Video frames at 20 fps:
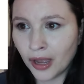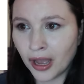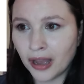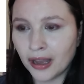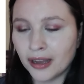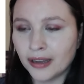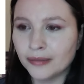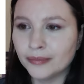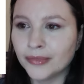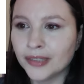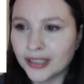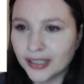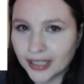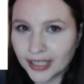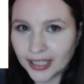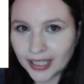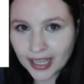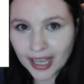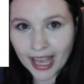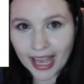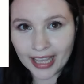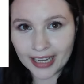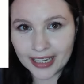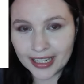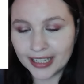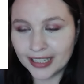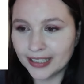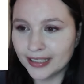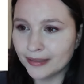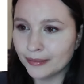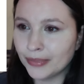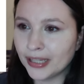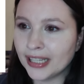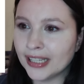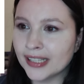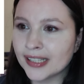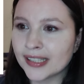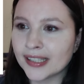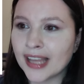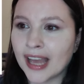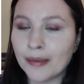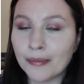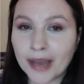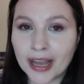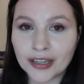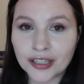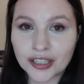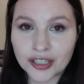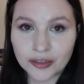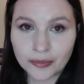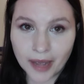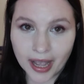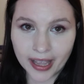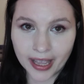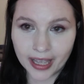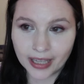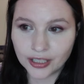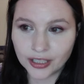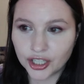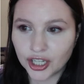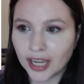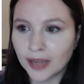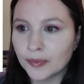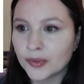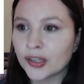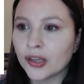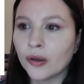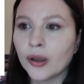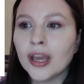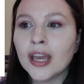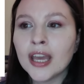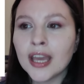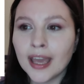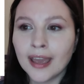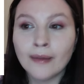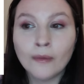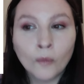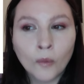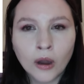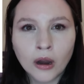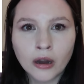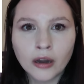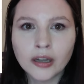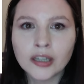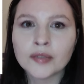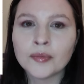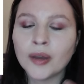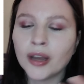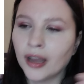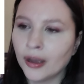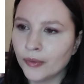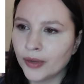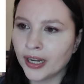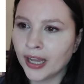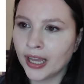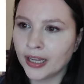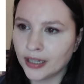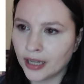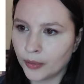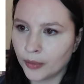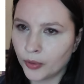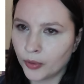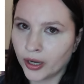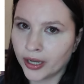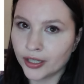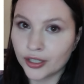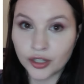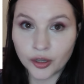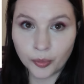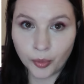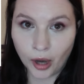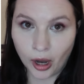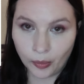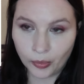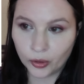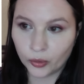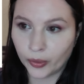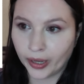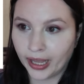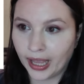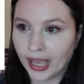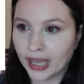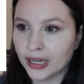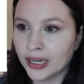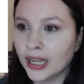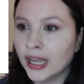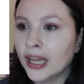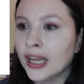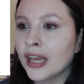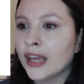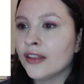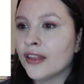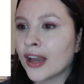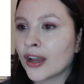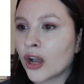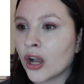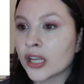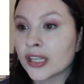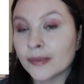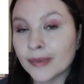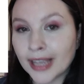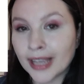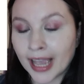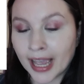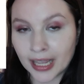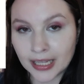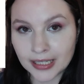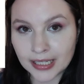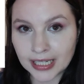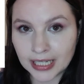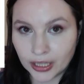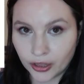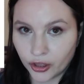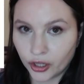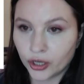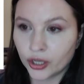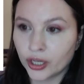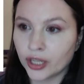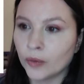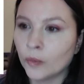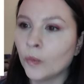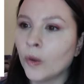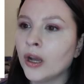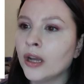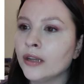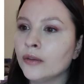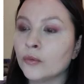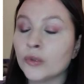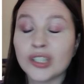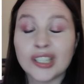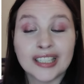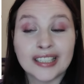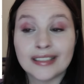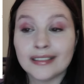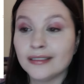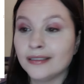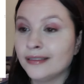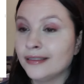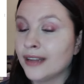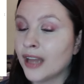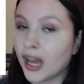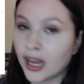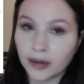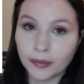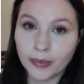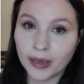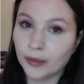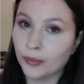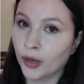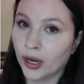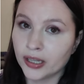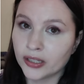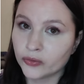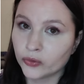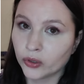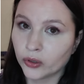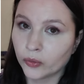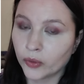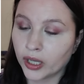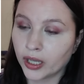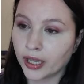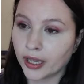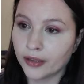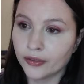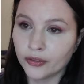head piece that matched my head shape, so it worked, but I went ahead and upgraded to a proper wig head. That cost me $18.31, which is not a bad price for a wig